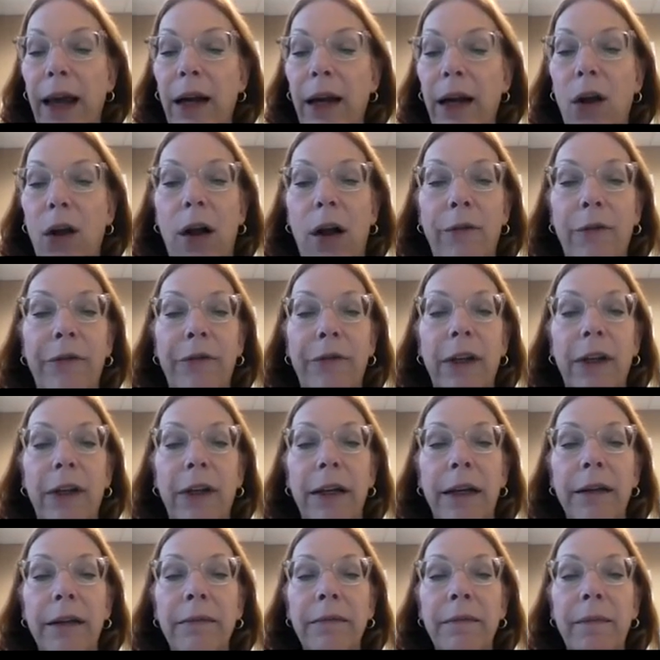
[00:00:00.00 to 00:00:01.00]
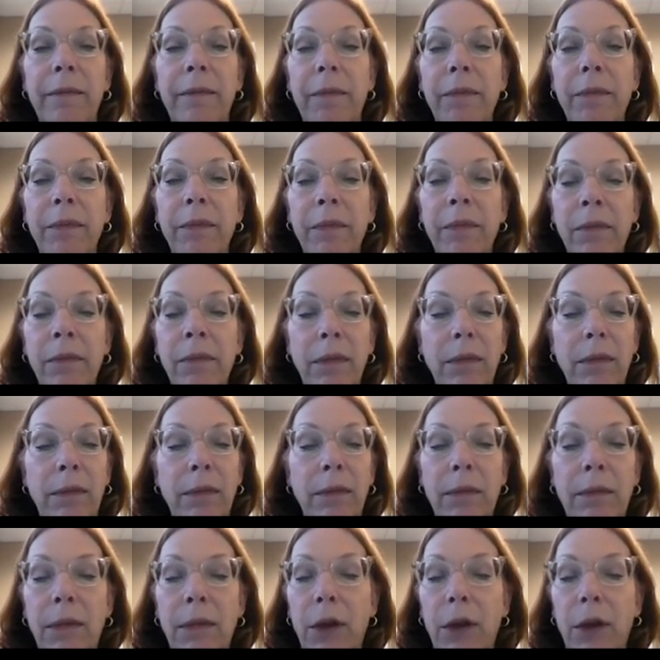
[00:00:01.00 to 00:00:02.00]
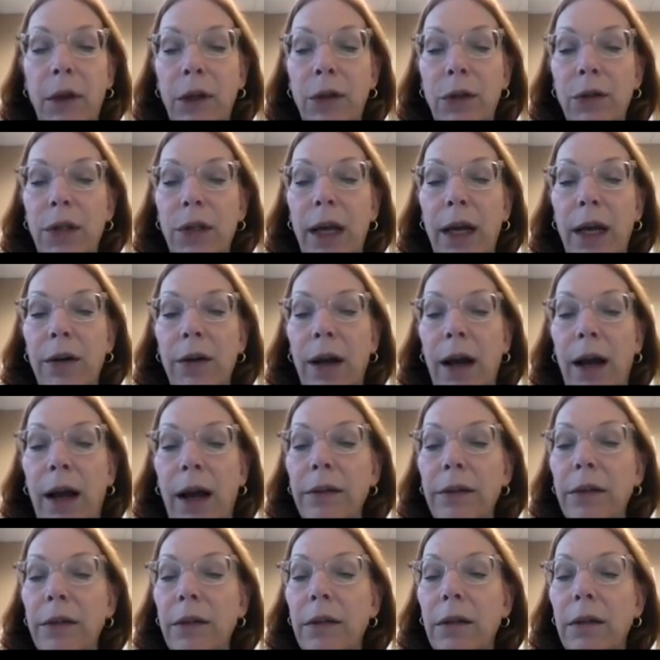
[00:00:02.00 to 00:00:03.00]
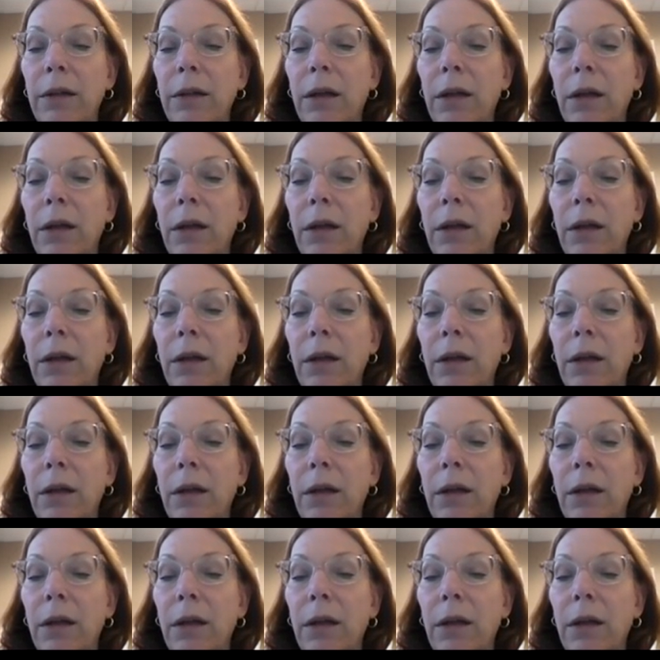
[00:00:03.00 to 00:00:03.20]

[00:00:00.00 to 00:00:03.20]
That'll all fill in. You can use that or not.